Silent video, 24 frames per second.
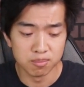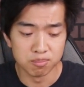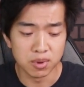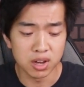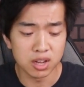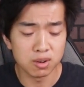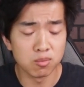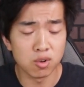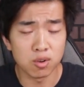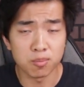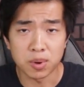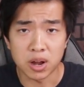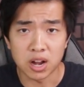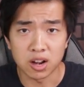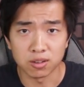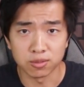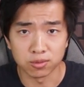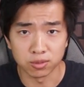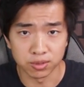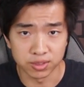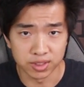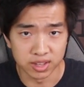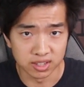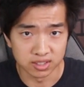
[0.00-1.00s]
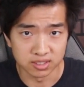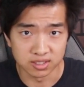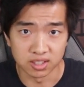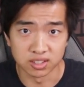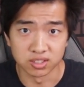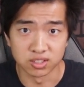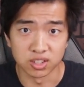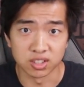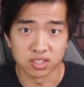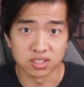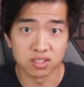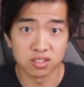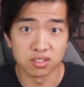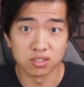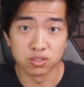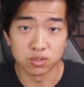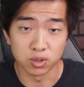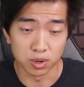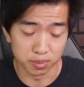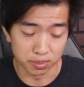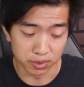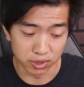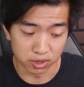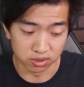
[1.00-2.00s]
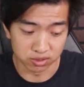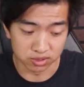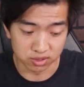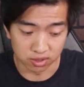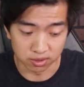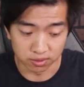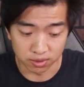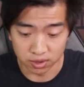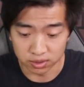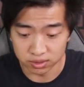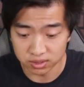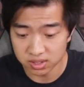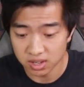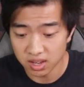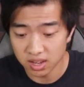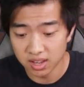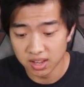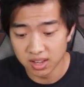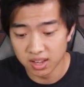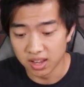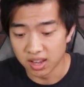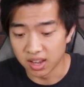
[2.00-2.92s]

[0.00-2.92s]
many more powerful things than just trimming your servos.